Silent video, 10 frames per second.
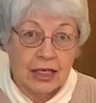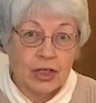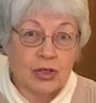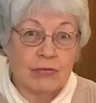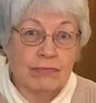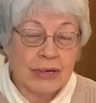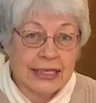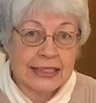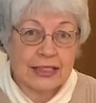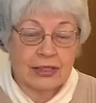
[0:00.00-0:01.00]
You
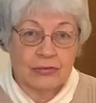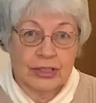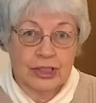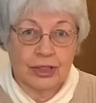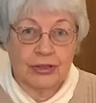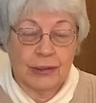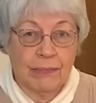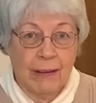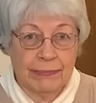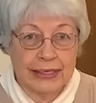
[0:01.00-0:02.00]
must return the
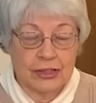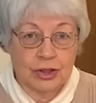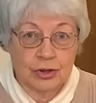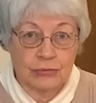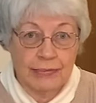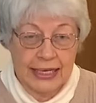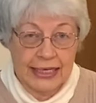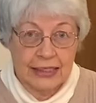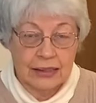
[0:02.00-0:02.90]
puppy to me.